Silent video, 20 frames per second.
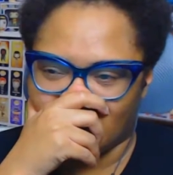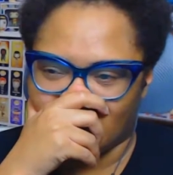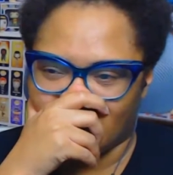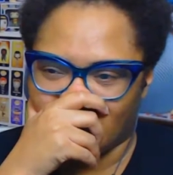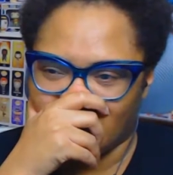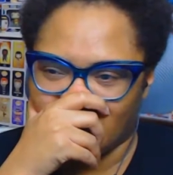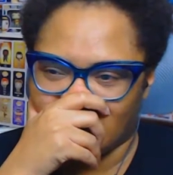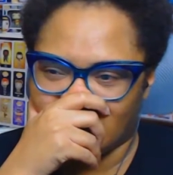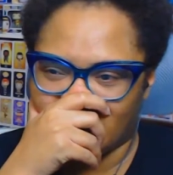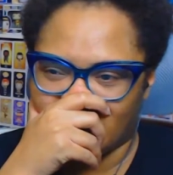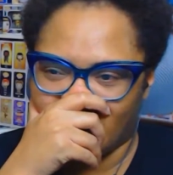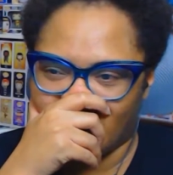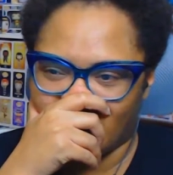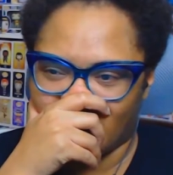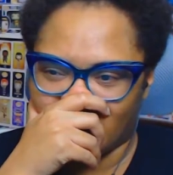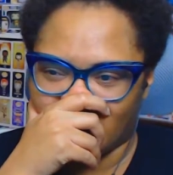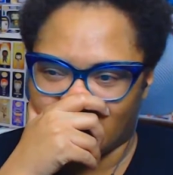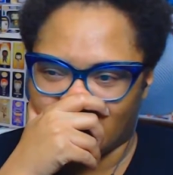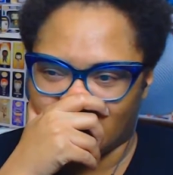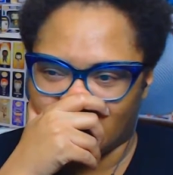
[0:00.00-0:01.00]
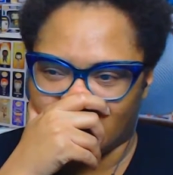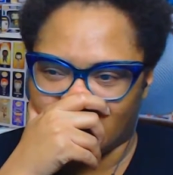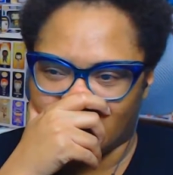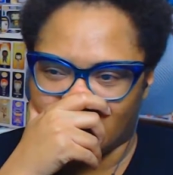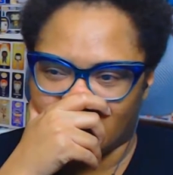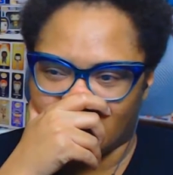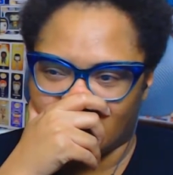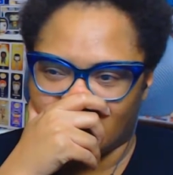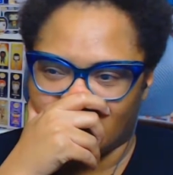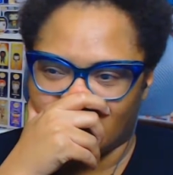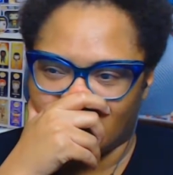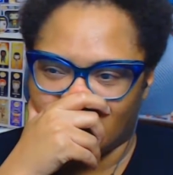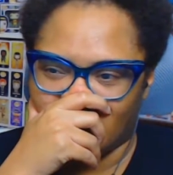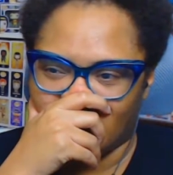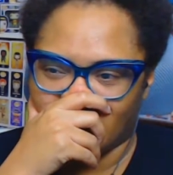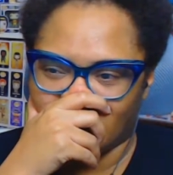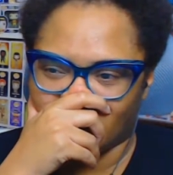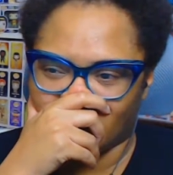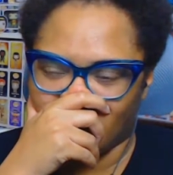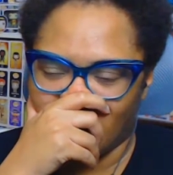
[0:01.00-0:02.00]
He's thick. He
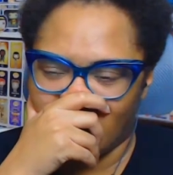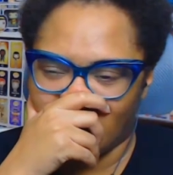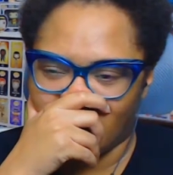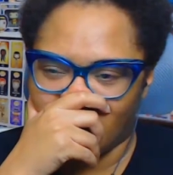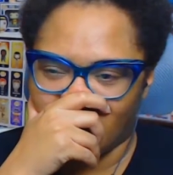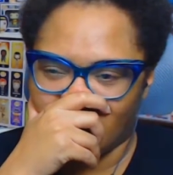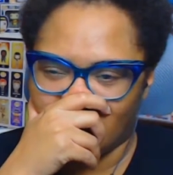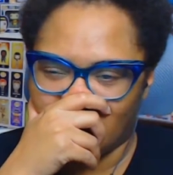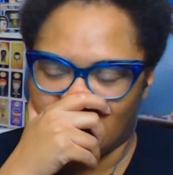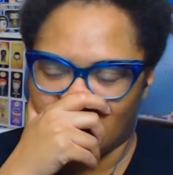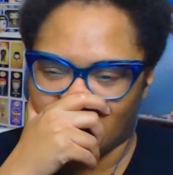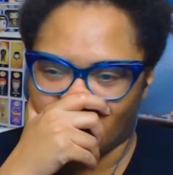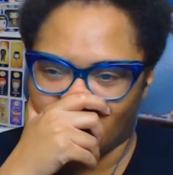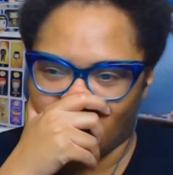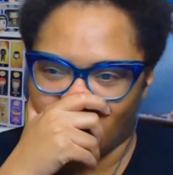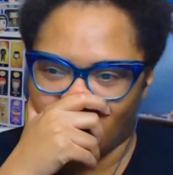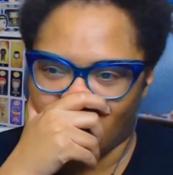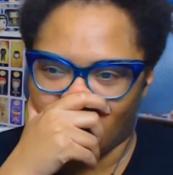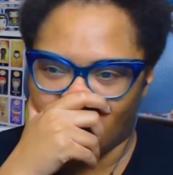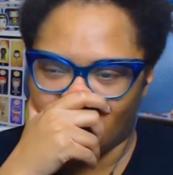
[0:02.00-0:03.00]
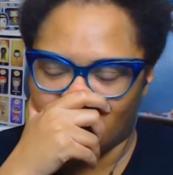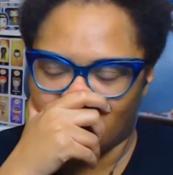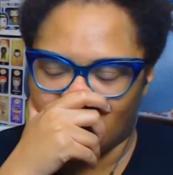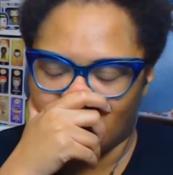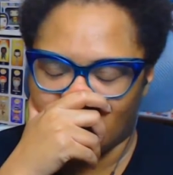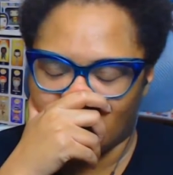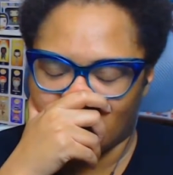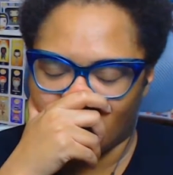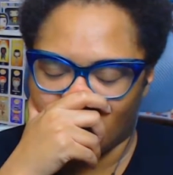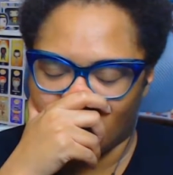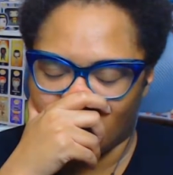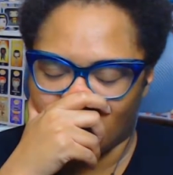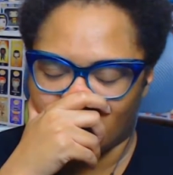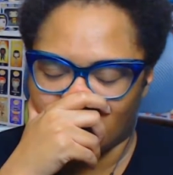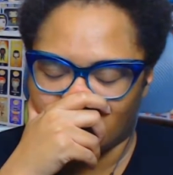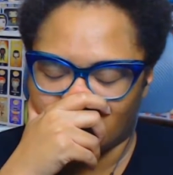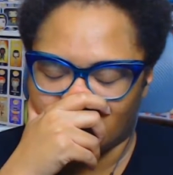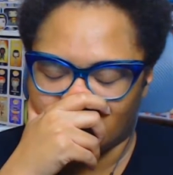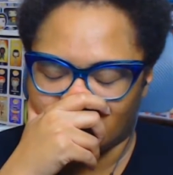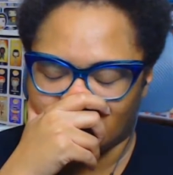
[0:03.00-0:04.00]
hit your right arm. He hit the arm. He hit the
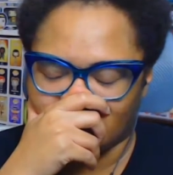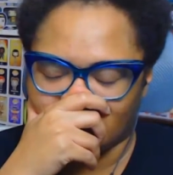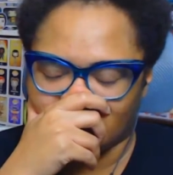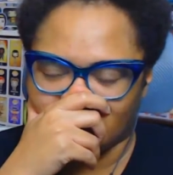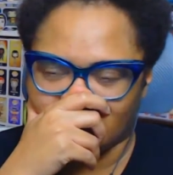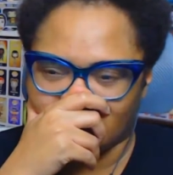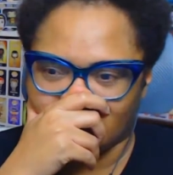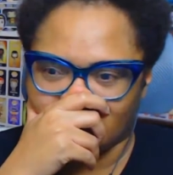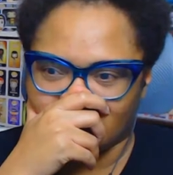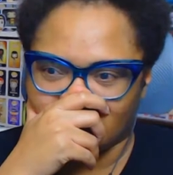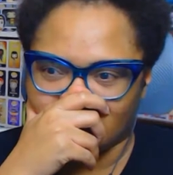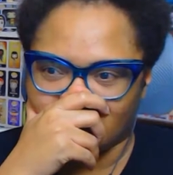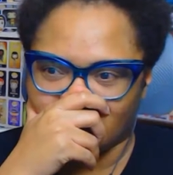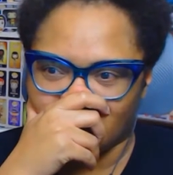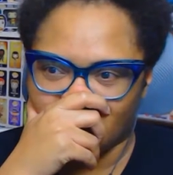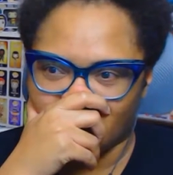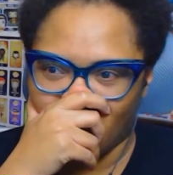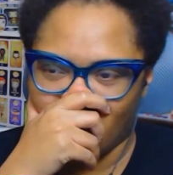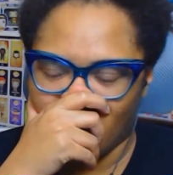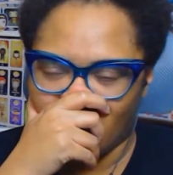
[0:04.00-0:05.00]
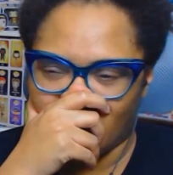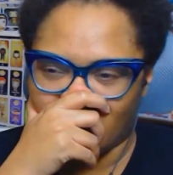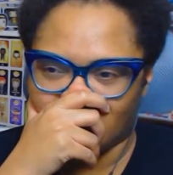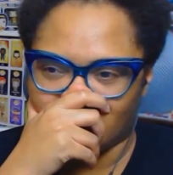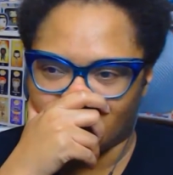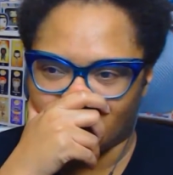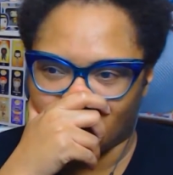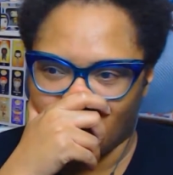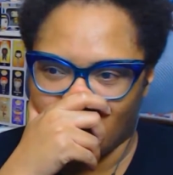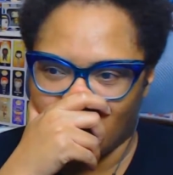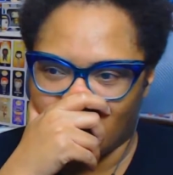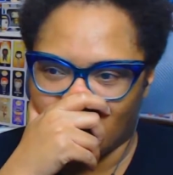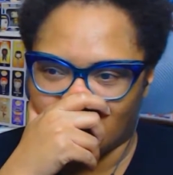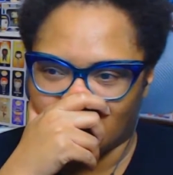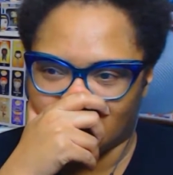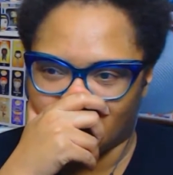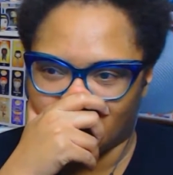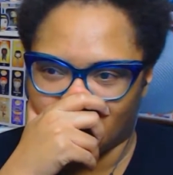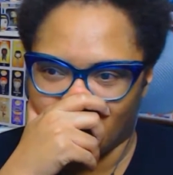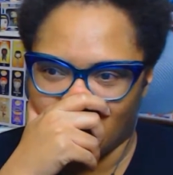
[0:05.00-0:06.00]
arm. Bruh, bruh,
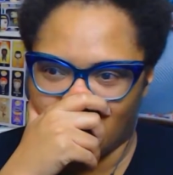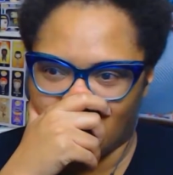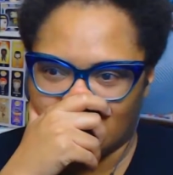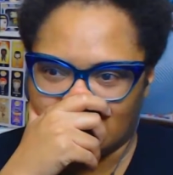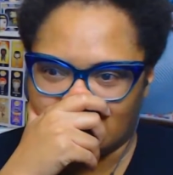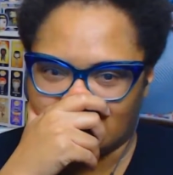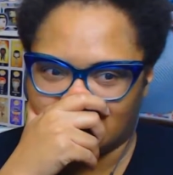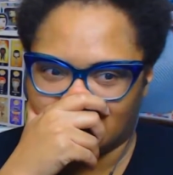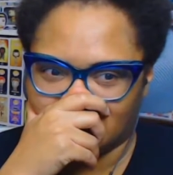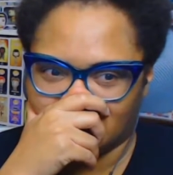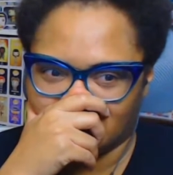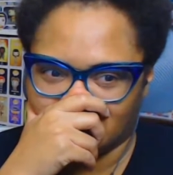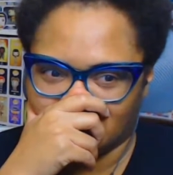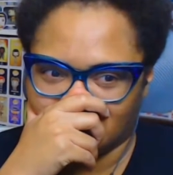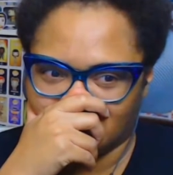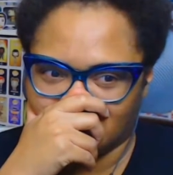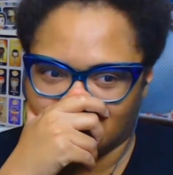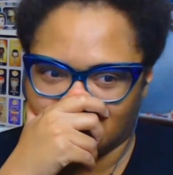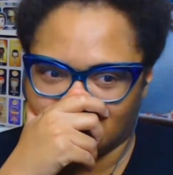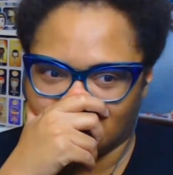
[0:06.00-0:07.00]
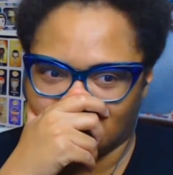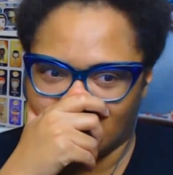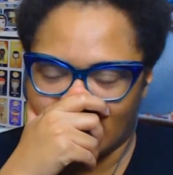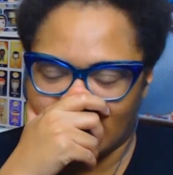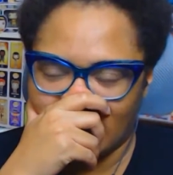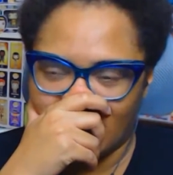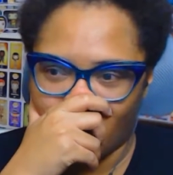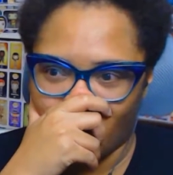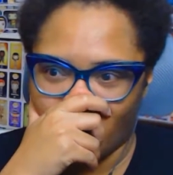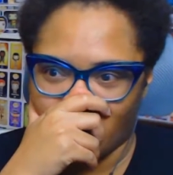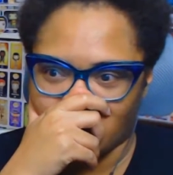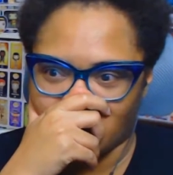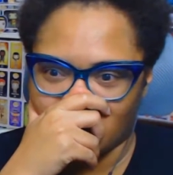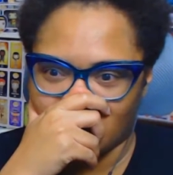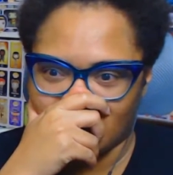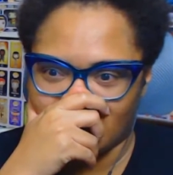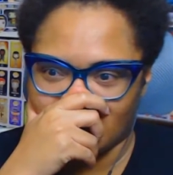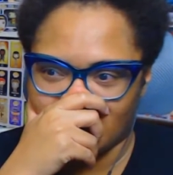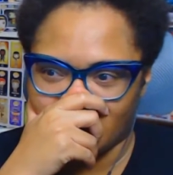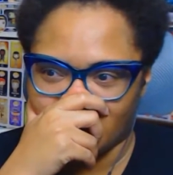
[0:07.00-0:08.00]
bruh. I can't watch
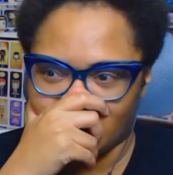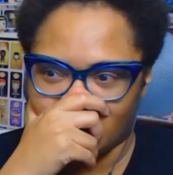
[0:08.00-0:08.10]
this.